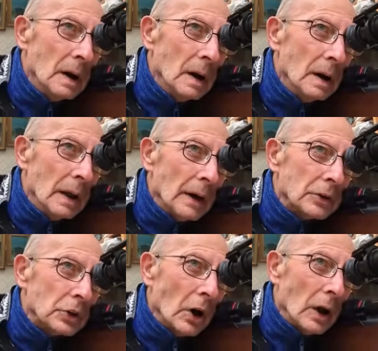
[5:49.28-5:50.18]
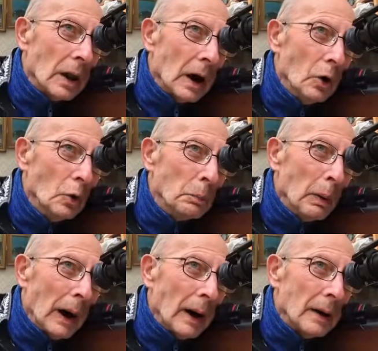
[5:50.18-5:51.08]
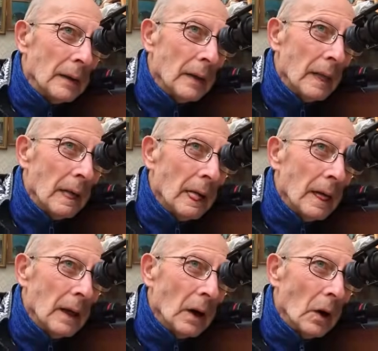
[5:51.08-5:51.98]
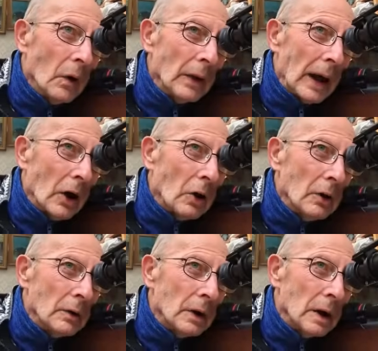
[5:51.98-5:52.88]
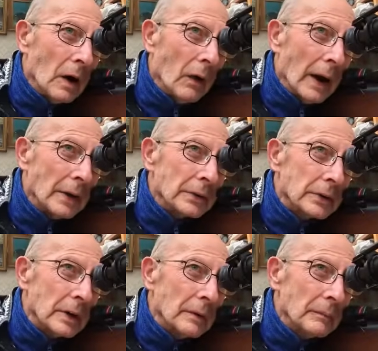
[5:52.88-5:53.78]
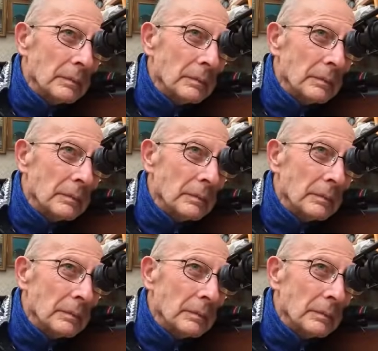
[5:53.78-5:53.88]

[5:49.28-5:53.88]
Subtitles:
and that's shot low but on that line, see it?